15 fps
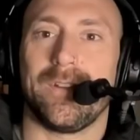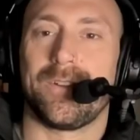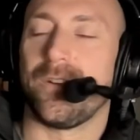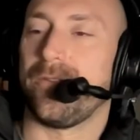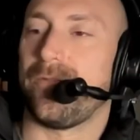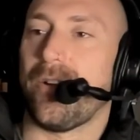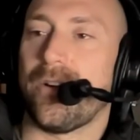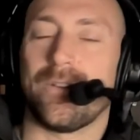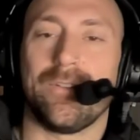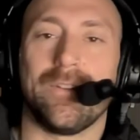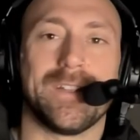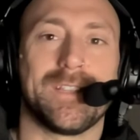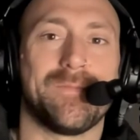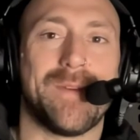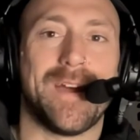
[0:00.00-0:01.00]
Jon Fogel,
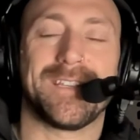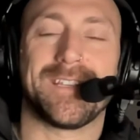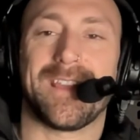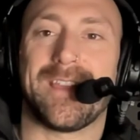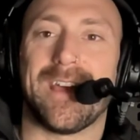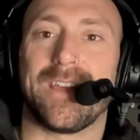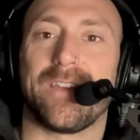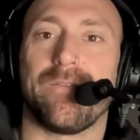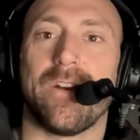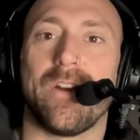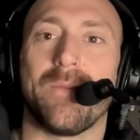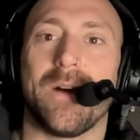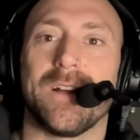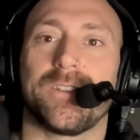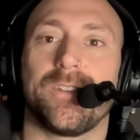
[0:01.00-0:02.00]
it's amazing. Thank you
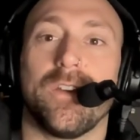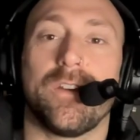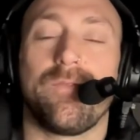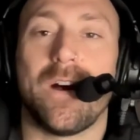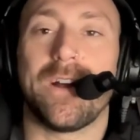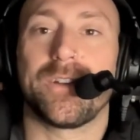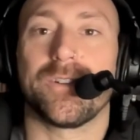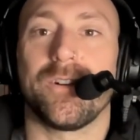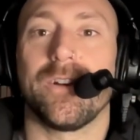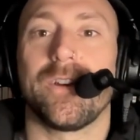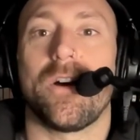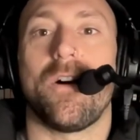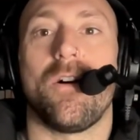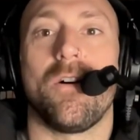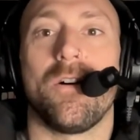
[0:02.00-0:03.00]
very much. So you can find
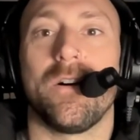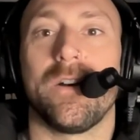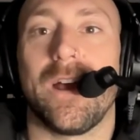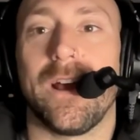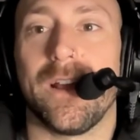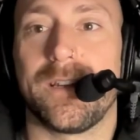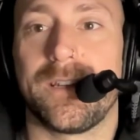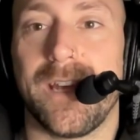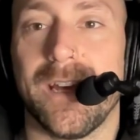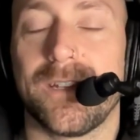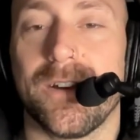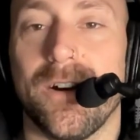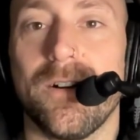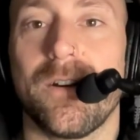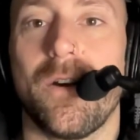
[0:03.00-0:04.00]
Jon on
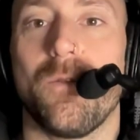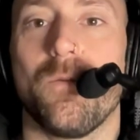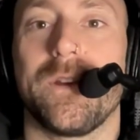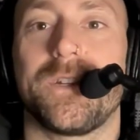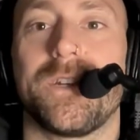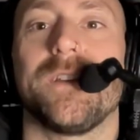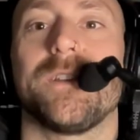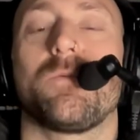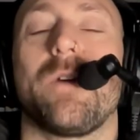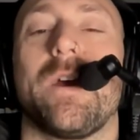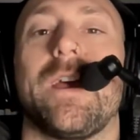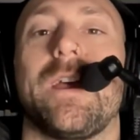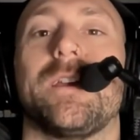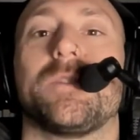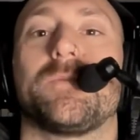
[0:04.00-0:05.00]
TikTok, which is
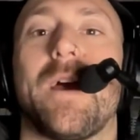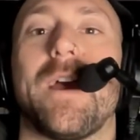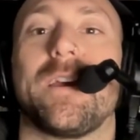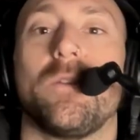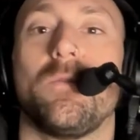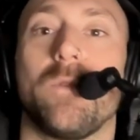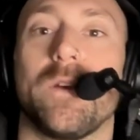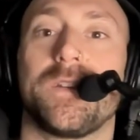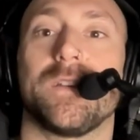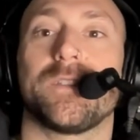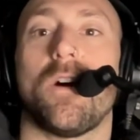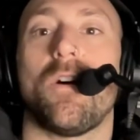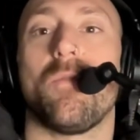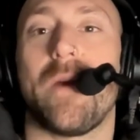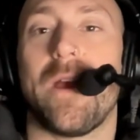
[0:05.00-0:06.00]
where he's banging, which
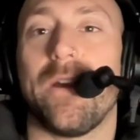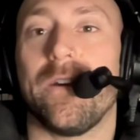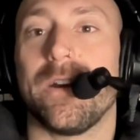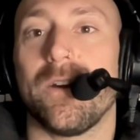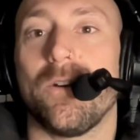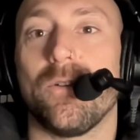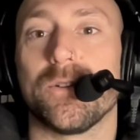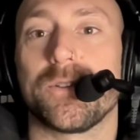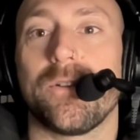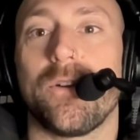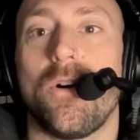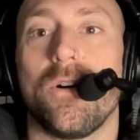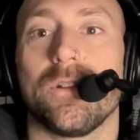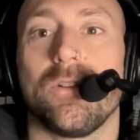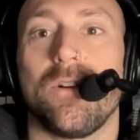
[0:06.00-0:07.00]
is Whole Parent.
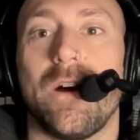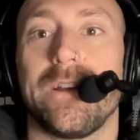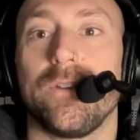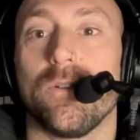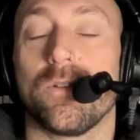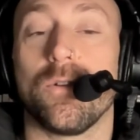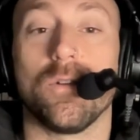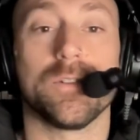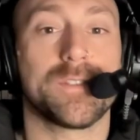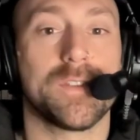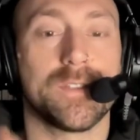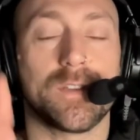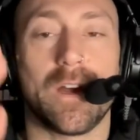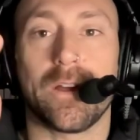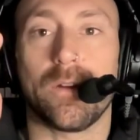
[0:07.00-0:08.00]
Also online, your
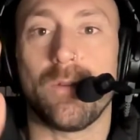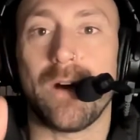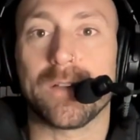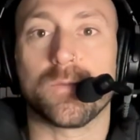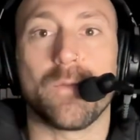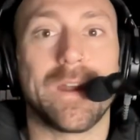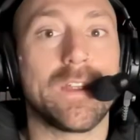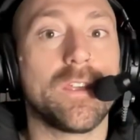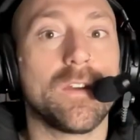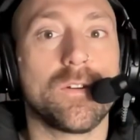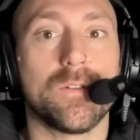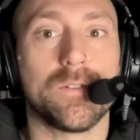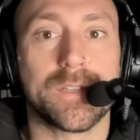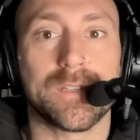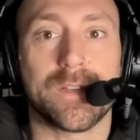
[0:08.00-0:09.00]
courses. I got to ask, when are your
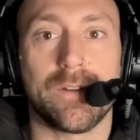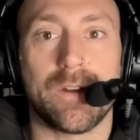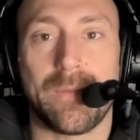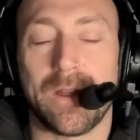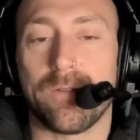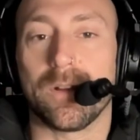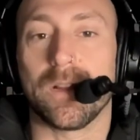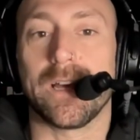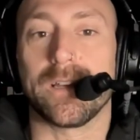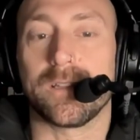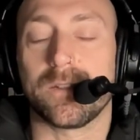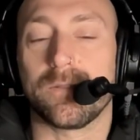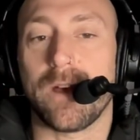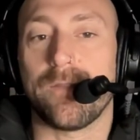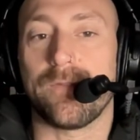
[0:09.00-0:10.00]
courses going to be
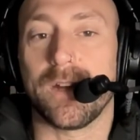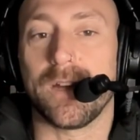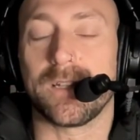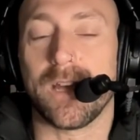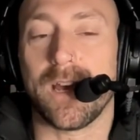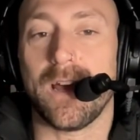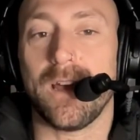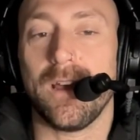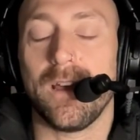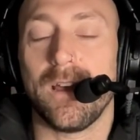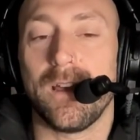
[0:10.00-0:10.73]
released? Do we have an E T A?